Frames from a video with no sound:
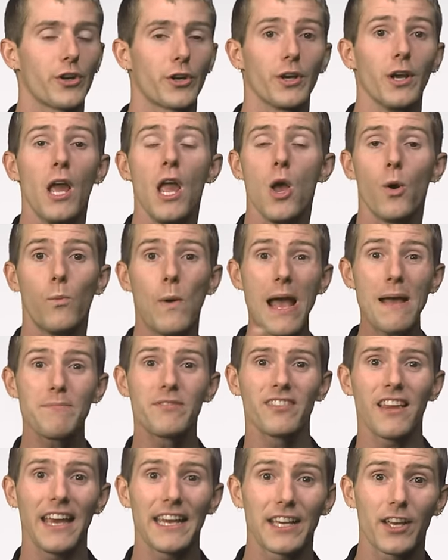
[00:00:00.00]
your
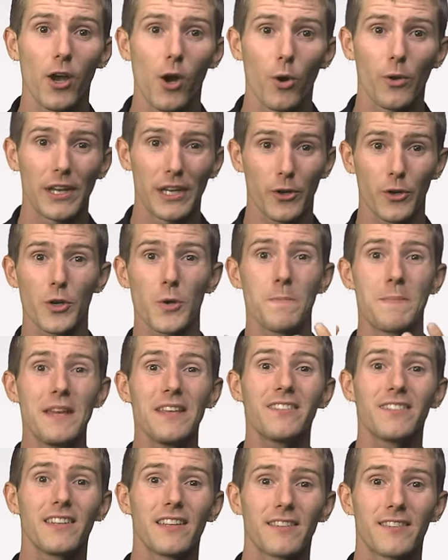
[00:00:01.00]
website coding or your
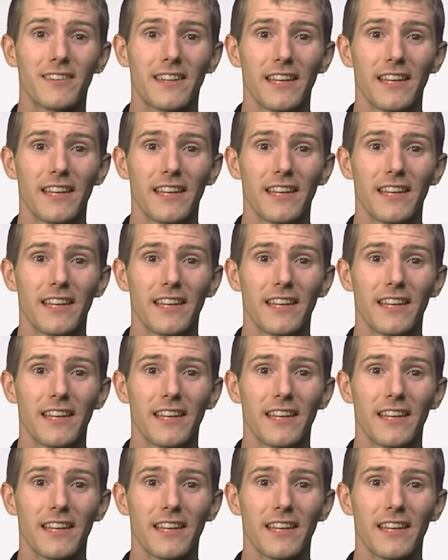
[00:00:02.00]
business